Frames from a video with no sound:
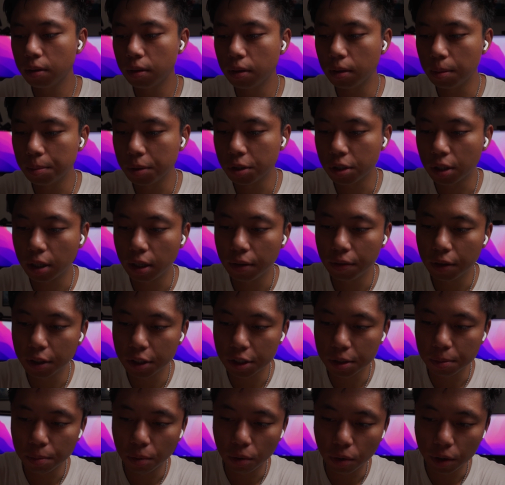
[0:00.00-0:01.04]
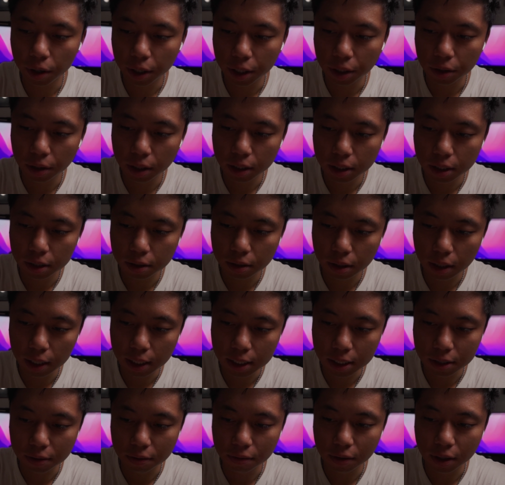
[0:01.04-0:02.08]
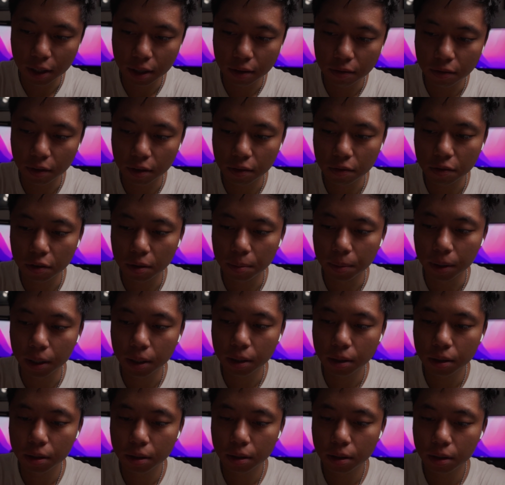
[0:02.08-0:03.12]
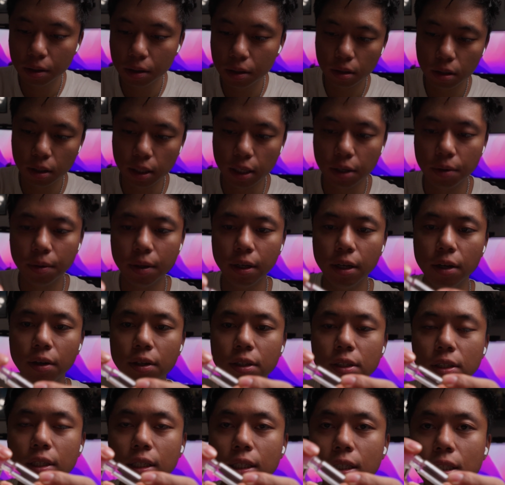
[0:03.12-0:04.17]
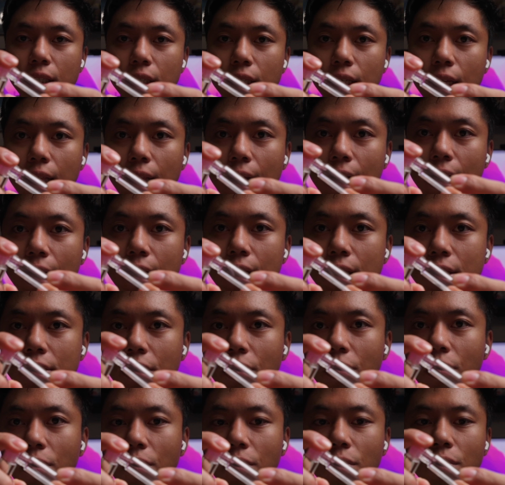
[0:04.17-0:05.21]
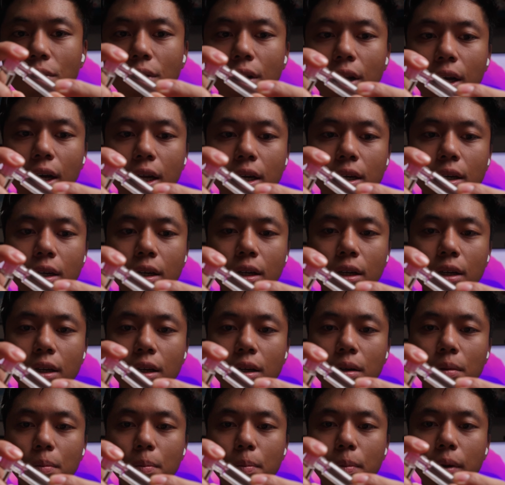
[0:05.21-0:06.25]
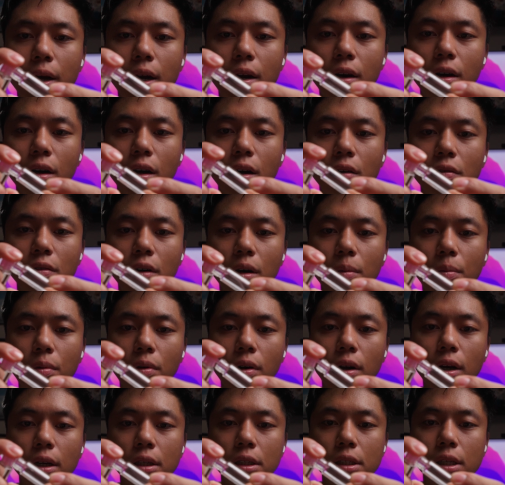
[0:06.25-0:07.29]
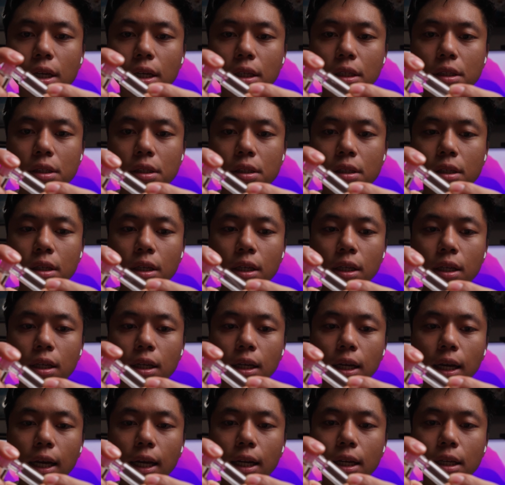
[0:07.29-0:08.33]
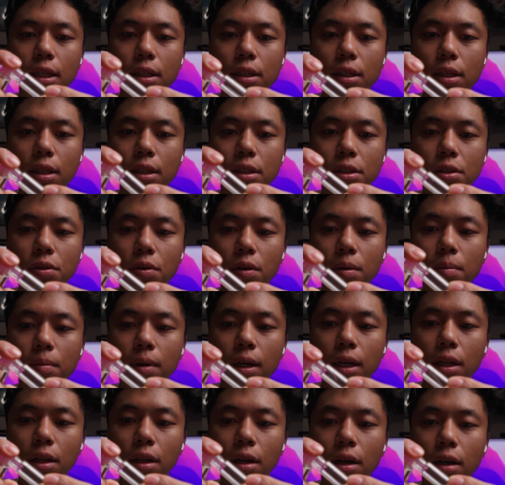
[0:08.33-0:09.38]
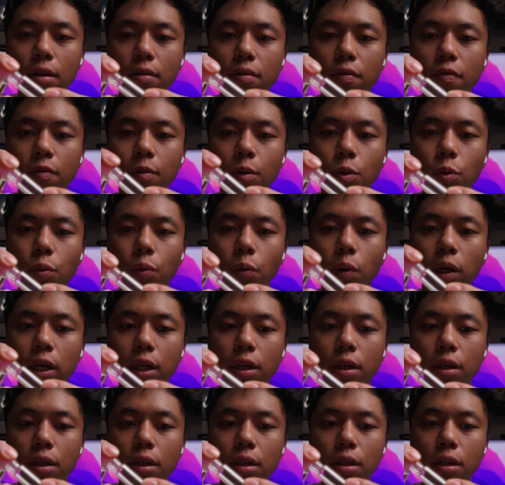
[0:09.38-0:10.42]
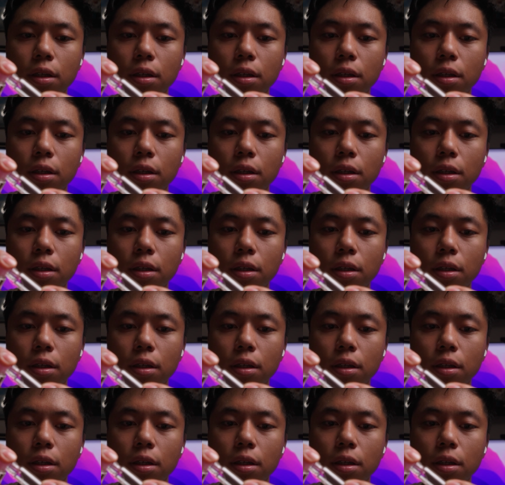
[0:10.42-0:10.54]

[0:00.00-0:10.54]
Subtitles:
I'm sorry if this is boring you. This is very fun for me. There we go. As you can see, that is a whole lot better of a process, and it's going by a lot quicker.